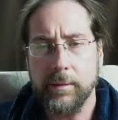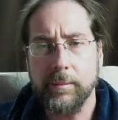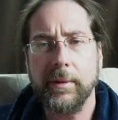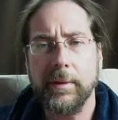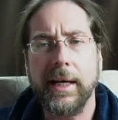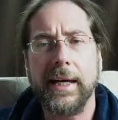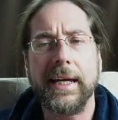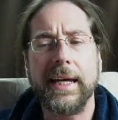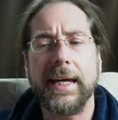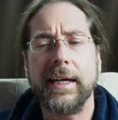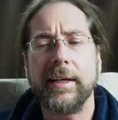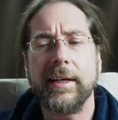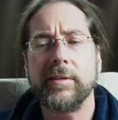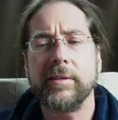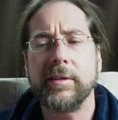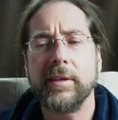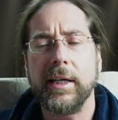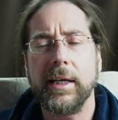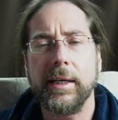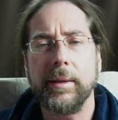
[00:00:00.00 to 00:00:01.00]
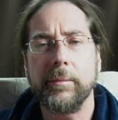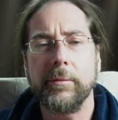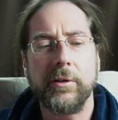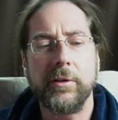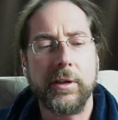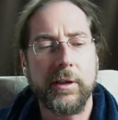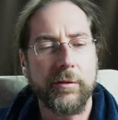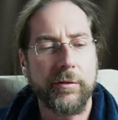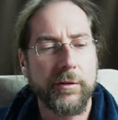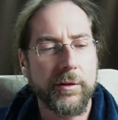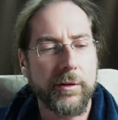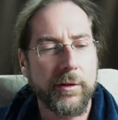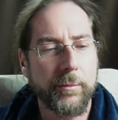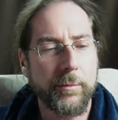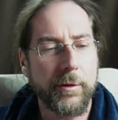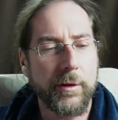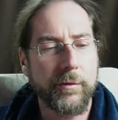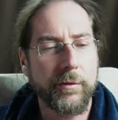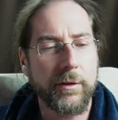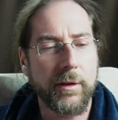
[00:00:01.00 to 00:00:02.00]
I asked MG for the
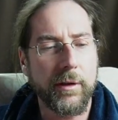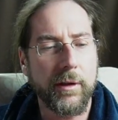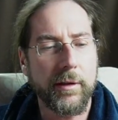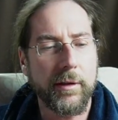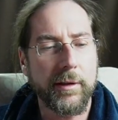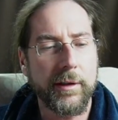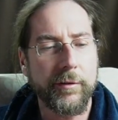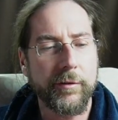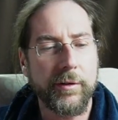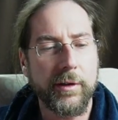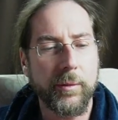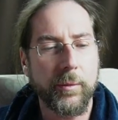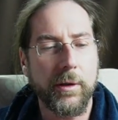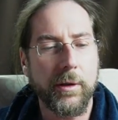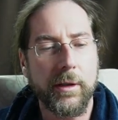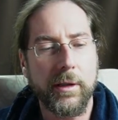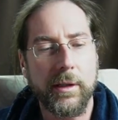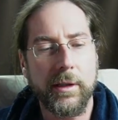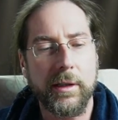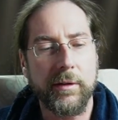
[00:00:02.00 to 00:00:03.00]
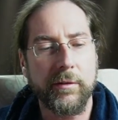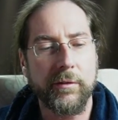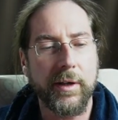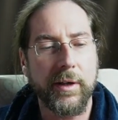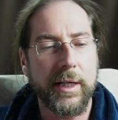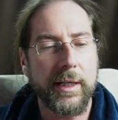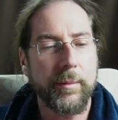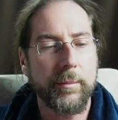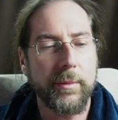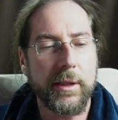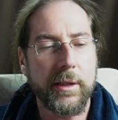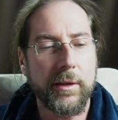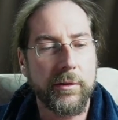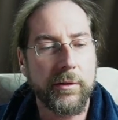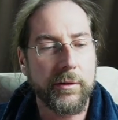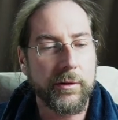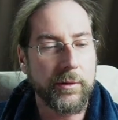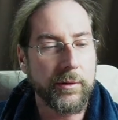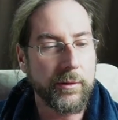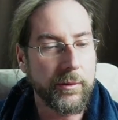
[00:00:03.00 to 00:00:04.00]
Marvel R if they wanna invite me
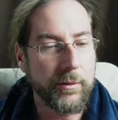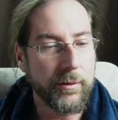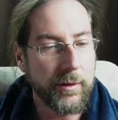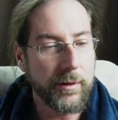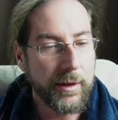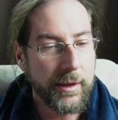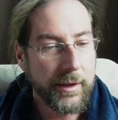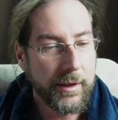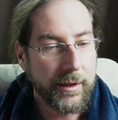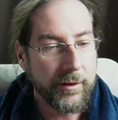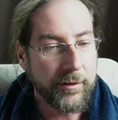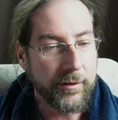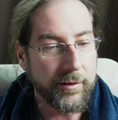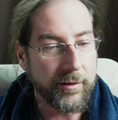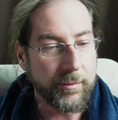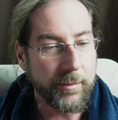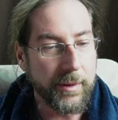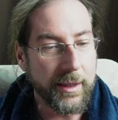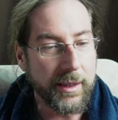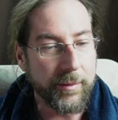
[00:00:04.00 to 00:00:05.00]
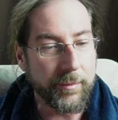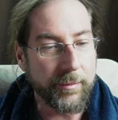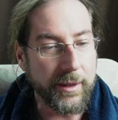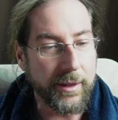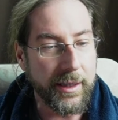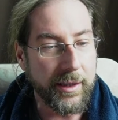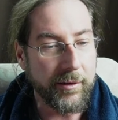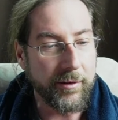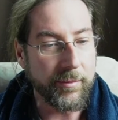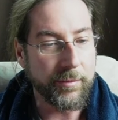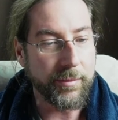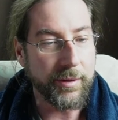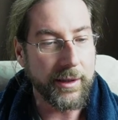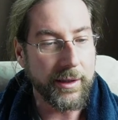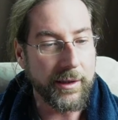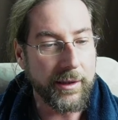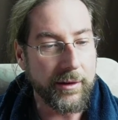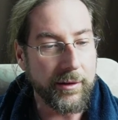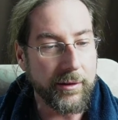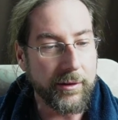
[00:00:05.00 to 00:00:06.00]
to just make a badge and pin
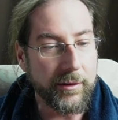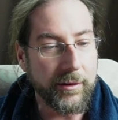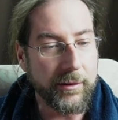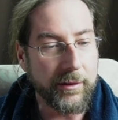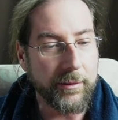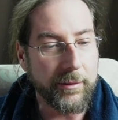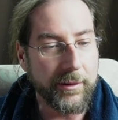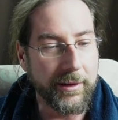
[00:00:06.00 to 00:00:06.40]
it on you.